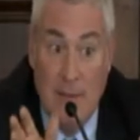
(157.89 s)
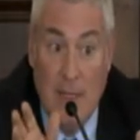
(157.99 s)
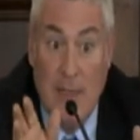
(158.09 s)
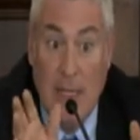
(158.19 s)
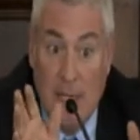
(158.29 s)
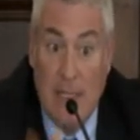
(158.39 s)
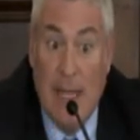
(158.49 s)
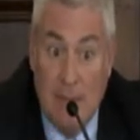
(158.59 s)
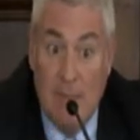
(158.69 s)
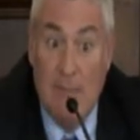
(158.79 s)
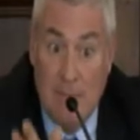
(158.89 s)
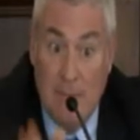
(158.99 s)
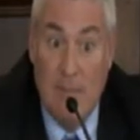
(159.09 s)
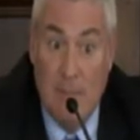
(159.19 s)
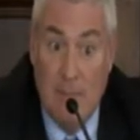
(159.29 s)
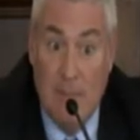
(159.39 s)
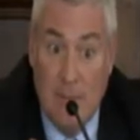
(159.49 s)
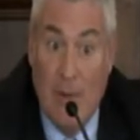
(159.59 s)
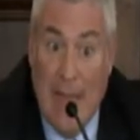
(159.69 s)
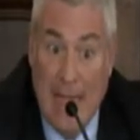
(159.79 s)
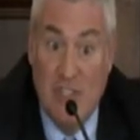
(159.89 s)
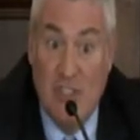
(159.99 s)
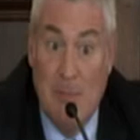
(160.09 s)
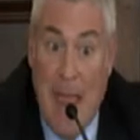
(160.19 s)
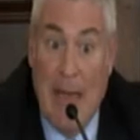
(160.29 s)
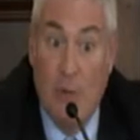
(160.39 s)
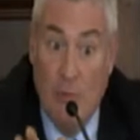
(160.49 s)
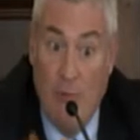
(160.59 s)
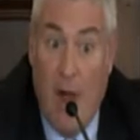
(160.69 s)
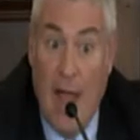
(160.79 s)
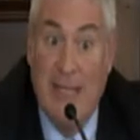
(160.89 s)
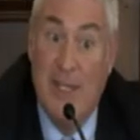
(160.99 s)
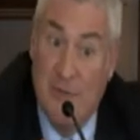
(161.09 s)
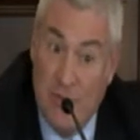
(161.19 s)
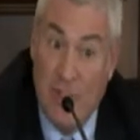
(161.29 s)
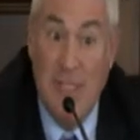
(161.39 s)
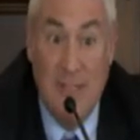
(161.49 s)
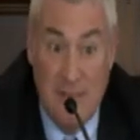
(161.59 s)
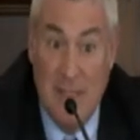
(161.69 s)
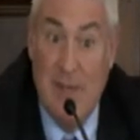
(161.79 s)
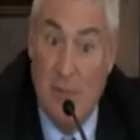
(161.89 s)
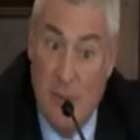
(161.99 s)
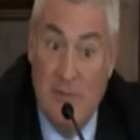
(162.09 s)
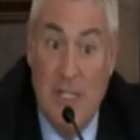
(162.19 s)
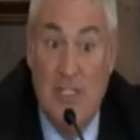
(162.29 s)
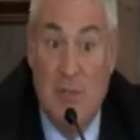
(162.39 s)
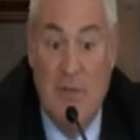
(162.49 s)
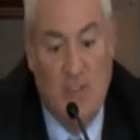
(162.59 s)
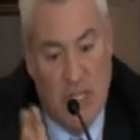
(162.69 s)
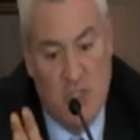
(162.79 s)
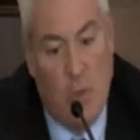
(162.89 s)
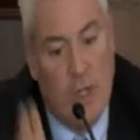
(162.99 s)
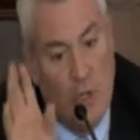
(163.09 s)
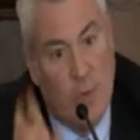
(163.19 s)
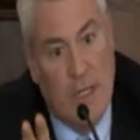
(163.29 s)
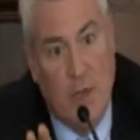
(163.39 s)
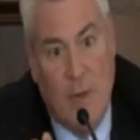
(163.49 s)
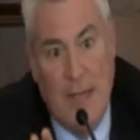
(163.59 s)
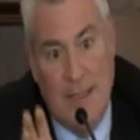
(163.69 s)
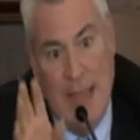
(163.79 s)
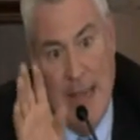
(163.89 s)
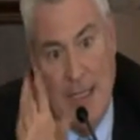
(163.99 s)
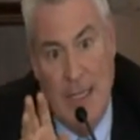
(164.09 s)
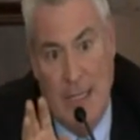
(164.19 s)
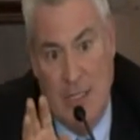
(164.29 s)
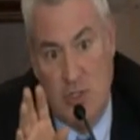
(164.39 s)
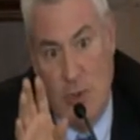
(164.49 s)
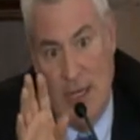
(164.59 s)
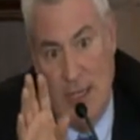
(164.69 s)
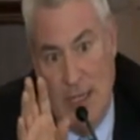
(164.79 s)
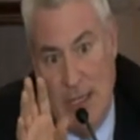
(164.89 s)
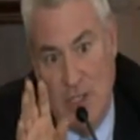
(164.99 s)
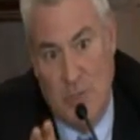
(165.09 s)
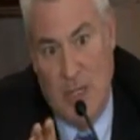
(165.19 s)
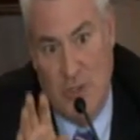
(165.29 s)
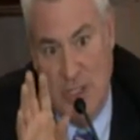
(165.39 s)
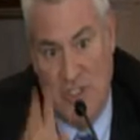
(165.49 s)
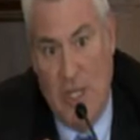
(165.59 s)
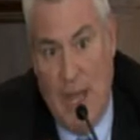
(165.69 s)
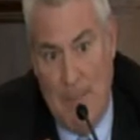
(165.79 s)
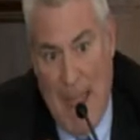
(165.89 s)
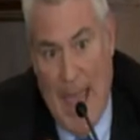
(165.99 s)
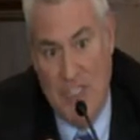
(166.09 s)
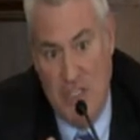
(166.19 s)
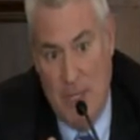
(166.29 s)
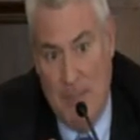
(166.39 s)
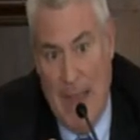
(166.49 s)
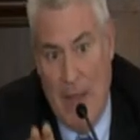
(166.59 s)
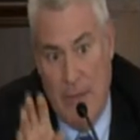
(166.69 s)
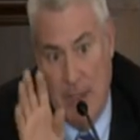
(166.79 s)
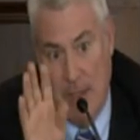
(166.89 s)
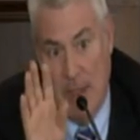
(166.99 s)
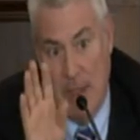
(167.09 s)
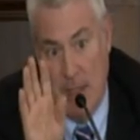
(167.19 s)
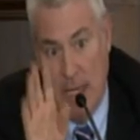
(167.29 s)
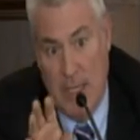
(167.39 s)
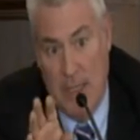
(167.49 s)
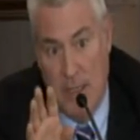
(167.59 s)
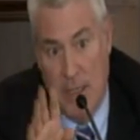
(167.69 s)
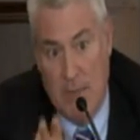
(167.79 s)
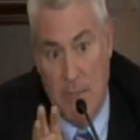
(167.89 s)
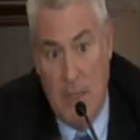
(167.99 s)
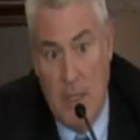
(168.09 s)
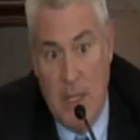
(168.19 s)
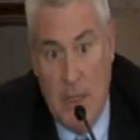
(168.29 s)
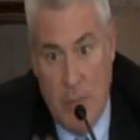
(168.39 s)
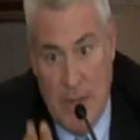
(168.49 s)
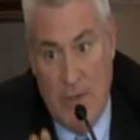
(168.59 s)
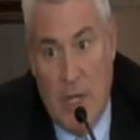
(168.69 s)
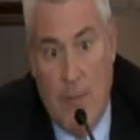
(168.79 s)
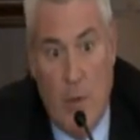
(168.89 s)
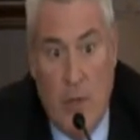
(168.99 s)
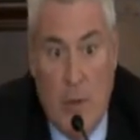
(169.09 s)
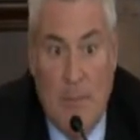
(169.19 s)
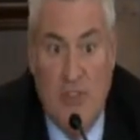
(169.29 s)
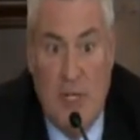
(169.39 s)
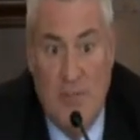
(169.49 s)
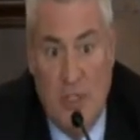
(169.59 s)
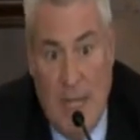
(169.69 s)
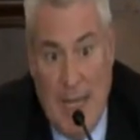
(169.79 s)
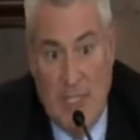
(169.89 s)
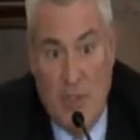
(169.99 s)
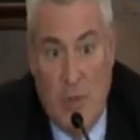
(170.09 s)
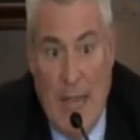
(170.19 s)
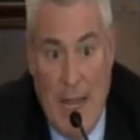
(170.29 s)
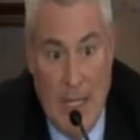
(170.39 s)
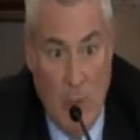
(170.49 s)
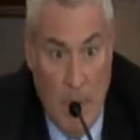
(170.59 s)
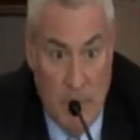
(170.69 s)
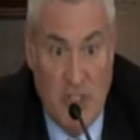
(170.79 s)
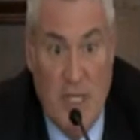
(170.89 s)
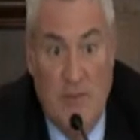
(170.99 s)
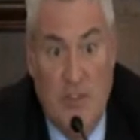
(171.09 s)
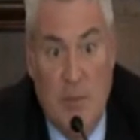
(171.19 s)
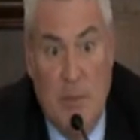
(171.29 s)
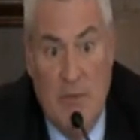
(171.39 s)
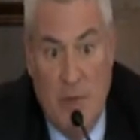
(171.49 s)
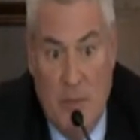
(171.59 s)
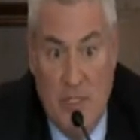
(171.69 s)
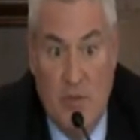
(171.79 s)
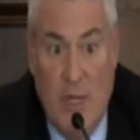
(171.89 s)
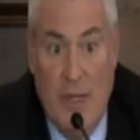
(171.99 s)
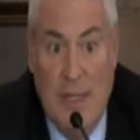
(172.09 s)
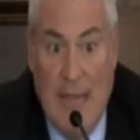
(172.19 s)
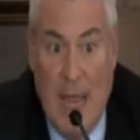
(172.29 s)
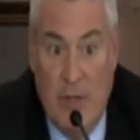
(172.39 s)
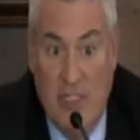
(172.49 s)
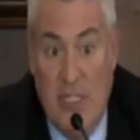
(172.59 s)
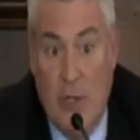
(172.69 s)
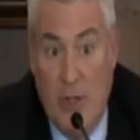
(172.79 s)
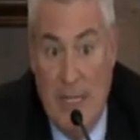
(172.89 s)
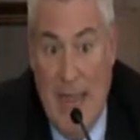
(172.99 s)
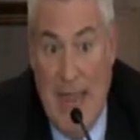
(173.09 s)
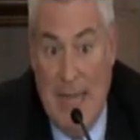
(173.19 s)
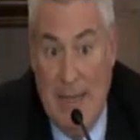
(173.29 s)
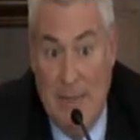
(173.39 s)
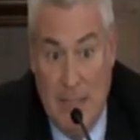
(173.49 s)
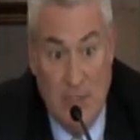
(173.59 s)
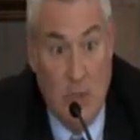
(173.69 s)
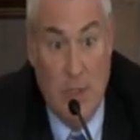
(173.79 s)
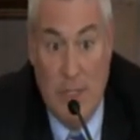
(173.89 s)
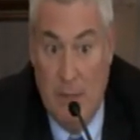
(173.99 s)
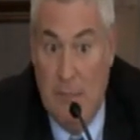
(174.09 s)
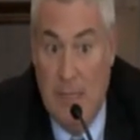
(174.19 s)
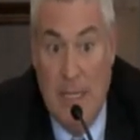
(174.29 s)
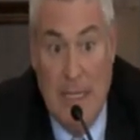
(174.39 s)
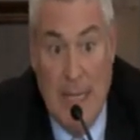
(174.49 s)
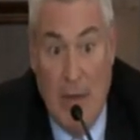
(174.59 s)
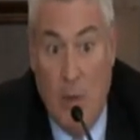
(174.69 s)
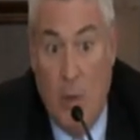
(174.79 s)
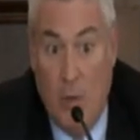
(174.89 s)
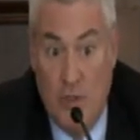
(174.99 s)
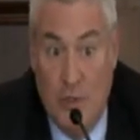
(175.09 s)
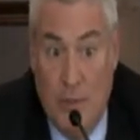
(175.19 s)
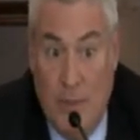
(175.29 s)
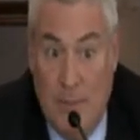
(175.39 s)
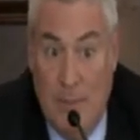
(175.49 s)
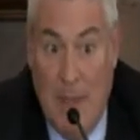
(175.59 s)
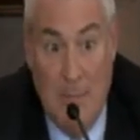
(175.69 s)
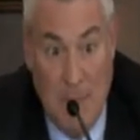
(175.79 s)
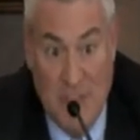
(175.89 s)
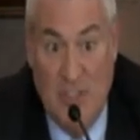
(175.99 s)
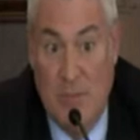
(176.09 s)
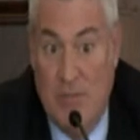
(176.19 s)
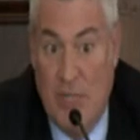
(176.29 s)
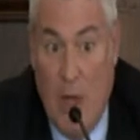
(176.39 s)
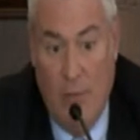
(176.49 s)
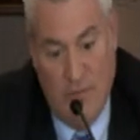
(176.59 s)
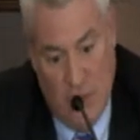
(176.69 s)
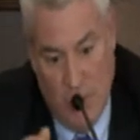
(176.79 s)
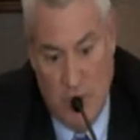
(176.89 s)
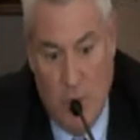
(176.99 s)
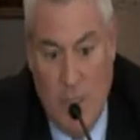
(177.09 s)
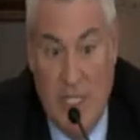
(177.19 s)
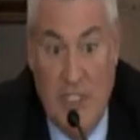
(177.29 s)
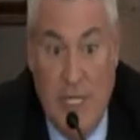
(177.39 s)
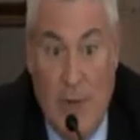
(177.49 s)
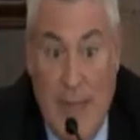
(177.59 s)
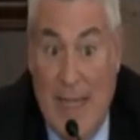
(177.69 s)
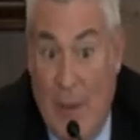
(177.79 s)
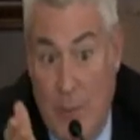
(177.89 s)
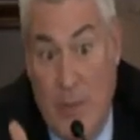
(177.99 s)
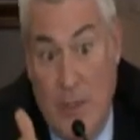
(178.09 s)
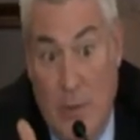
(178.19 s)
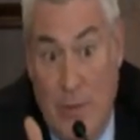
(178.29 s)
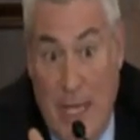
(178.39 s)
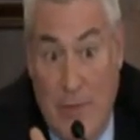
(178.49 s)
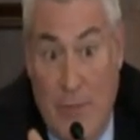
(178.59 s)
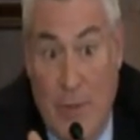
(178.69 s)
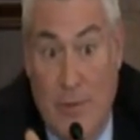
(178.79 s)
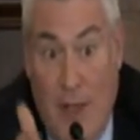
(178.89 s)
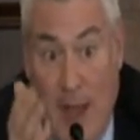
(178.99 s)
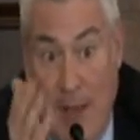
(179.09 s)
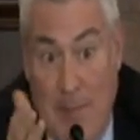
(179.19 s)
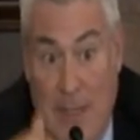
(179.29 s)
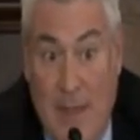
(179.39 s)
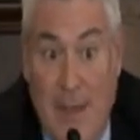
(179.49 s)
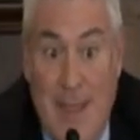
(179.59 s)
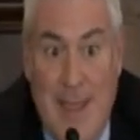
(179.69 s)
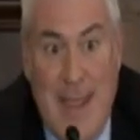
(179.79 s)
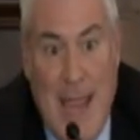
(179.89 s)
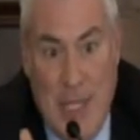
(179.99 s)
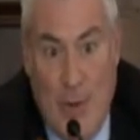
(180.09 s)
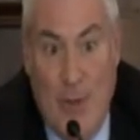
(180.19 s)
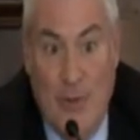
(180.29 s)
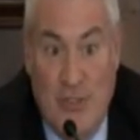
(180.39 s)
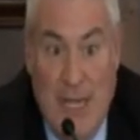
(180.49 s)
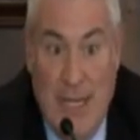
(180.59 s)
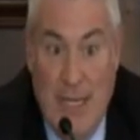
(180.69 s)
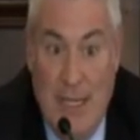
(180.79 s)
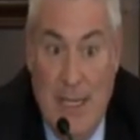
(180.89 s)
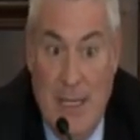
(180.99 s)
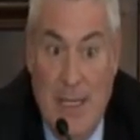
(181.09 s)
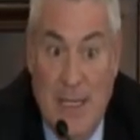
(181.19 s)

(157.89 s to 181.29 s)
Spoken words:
that they could get their hands smacked or fined. And we've seen some of it. So I just wanted to reiterate that and express. You can see I'm passionate about it, and we have a couple other representatives in Lancaster County, and a Representative Zimmerman from the eastern end of the county is here today. He's certainly in the agriculture business himself, so just wanted to share that. And I really do thank you for your time and your understanding in